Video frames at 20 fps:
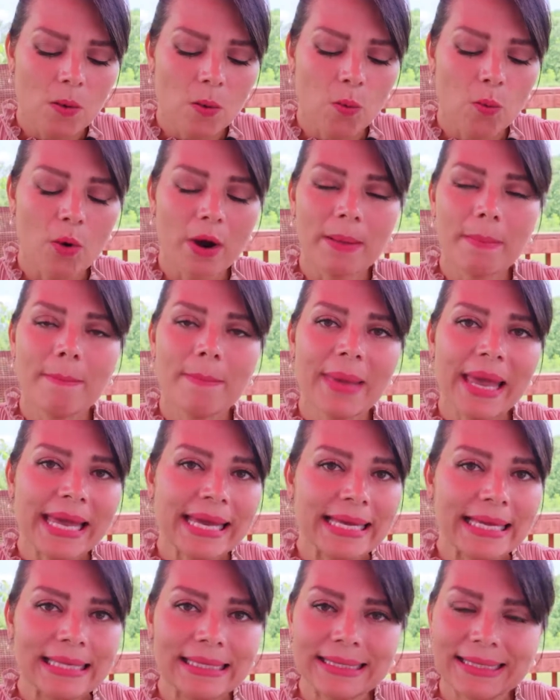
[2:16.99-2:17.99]
When
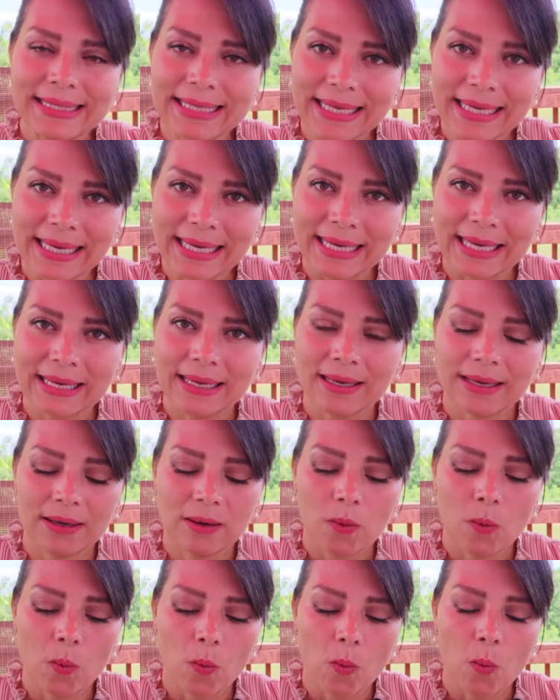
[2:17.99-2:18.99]
making tea,
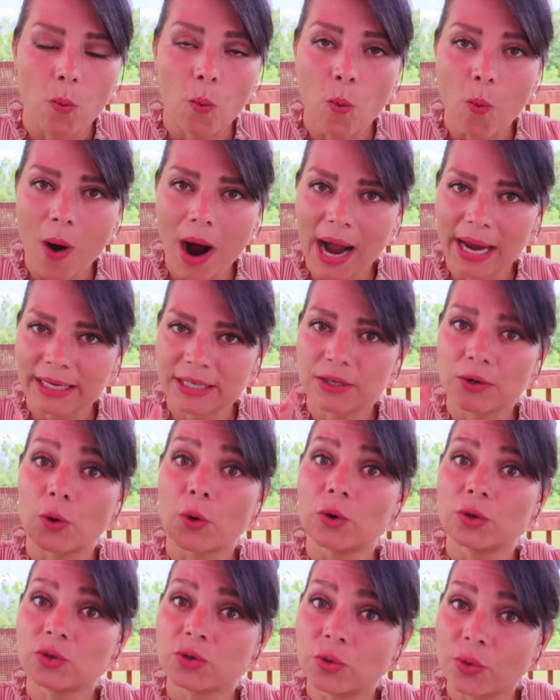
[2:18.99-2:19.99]
white
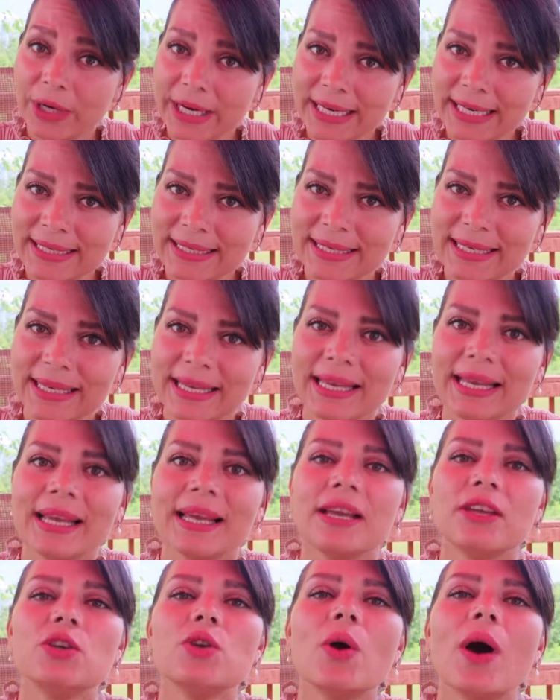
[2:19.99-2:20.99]
or green tea,
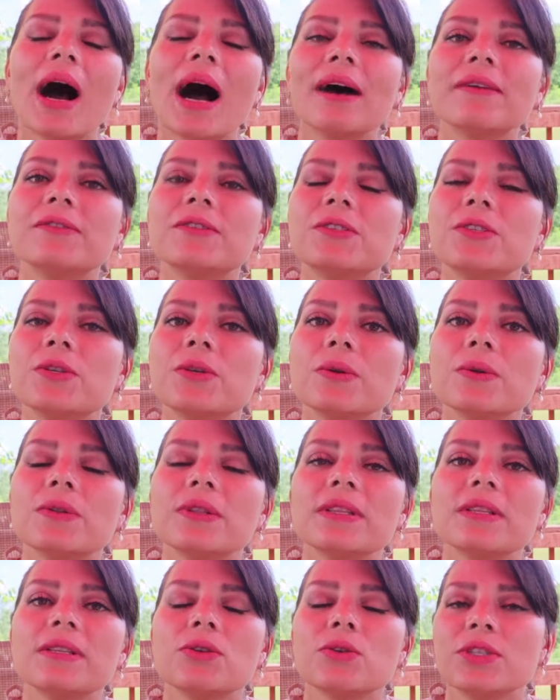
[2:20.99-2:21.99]
you have to
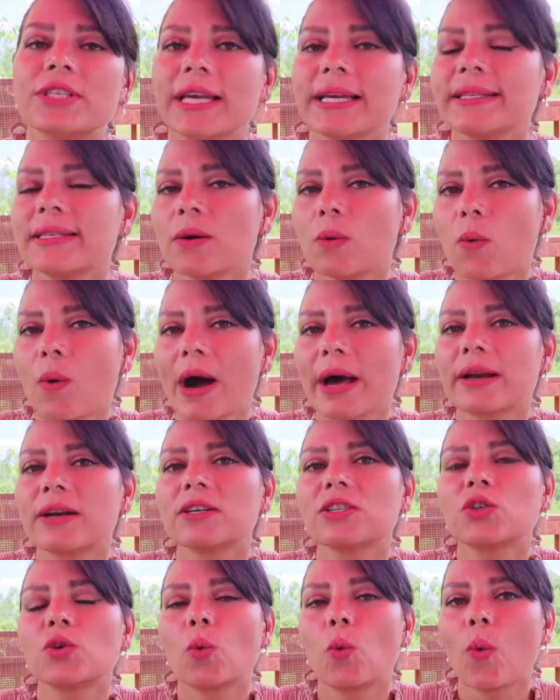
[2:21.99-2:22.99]
take the
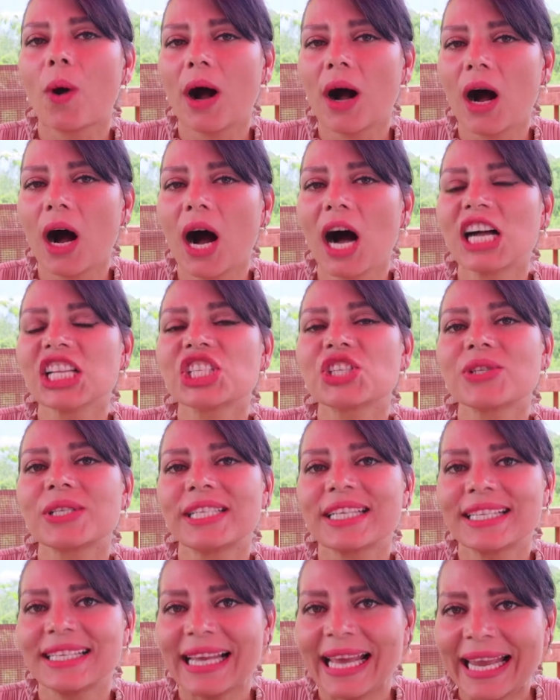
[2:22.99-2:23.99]
water to
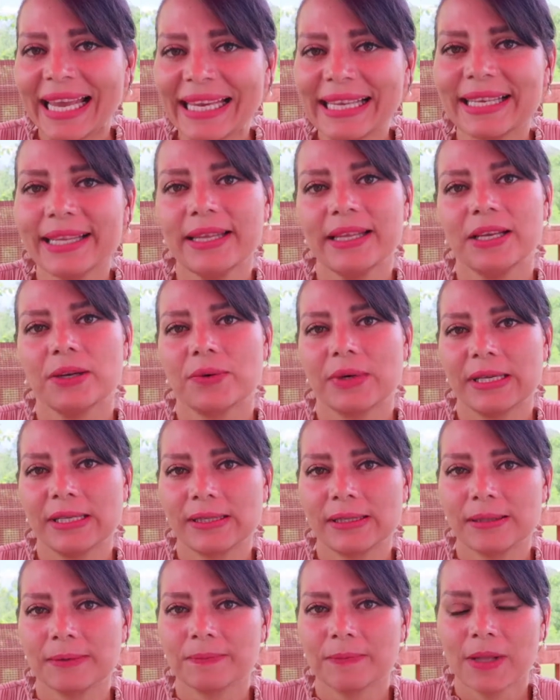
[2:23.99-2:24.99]
180
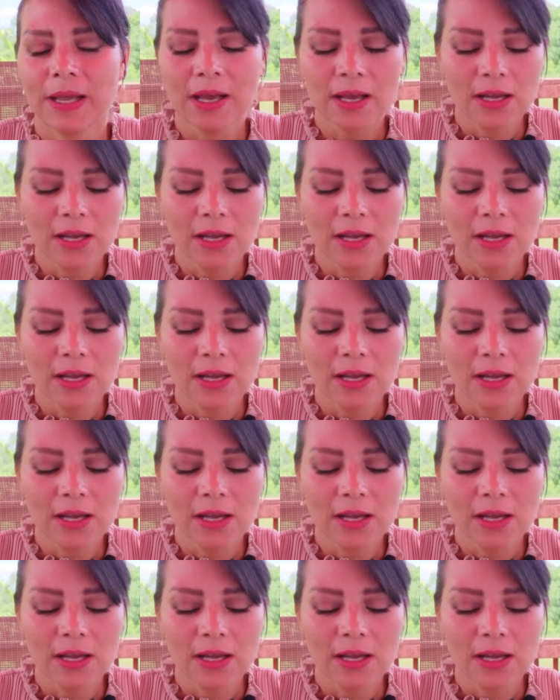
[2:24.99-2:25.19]
degrees.